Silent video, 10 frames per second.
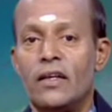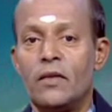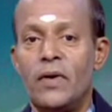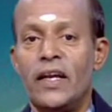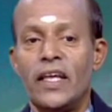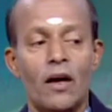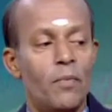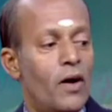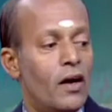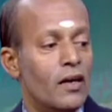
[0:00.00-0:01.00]
depending
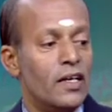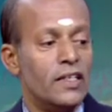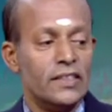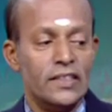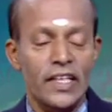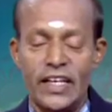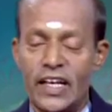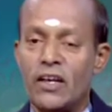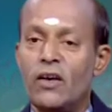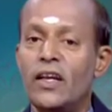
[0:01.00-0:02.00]
upon the
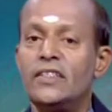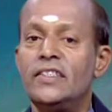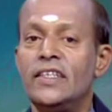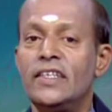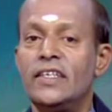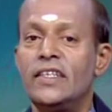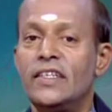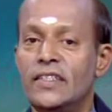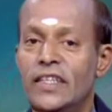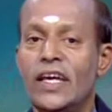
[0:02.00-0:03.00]
technology,
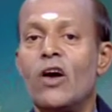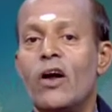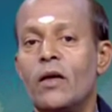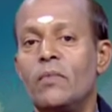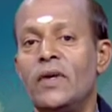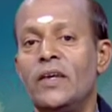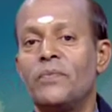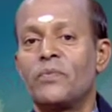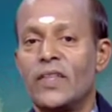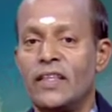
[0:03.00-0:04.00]
the
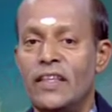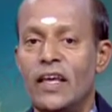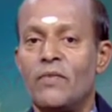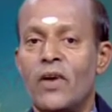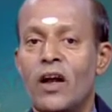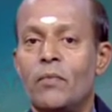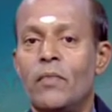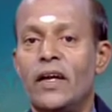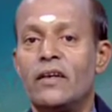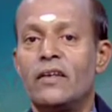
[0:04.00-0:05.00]
economy, the
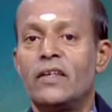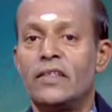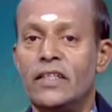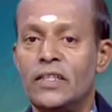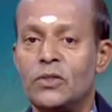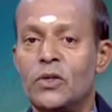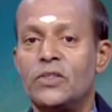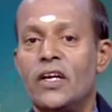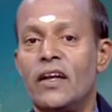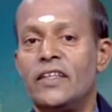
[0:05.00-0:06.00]
environment, the
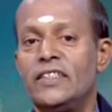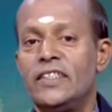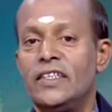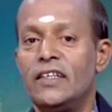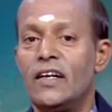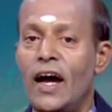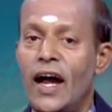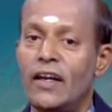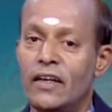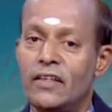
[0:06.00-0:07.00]
sociology
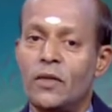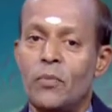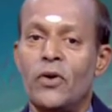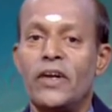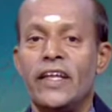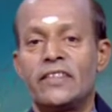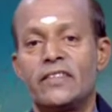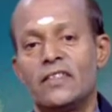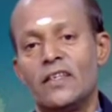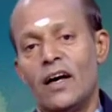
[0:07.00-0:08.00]
and the politics.